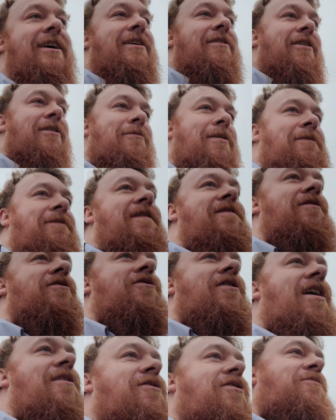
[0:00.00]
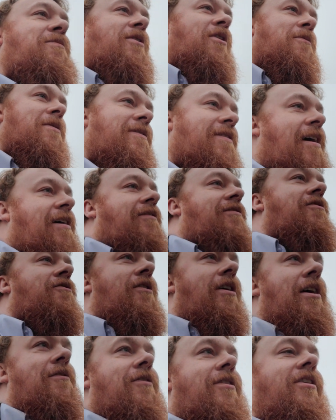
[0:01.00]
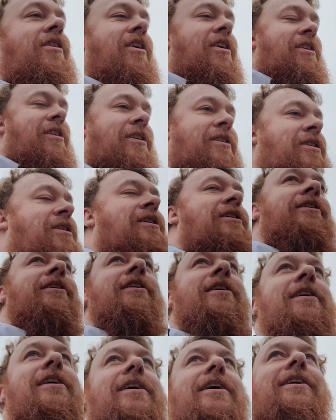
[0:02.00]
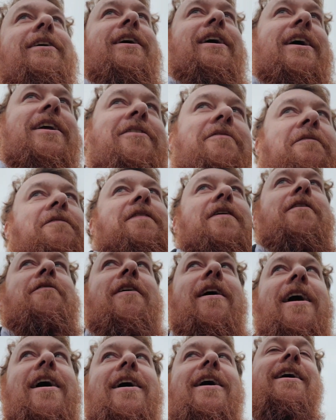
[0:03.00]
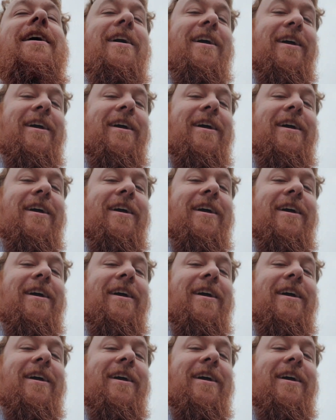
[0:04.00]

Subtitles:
One of my favourite drivers has become a taxi driver. It don't feel right.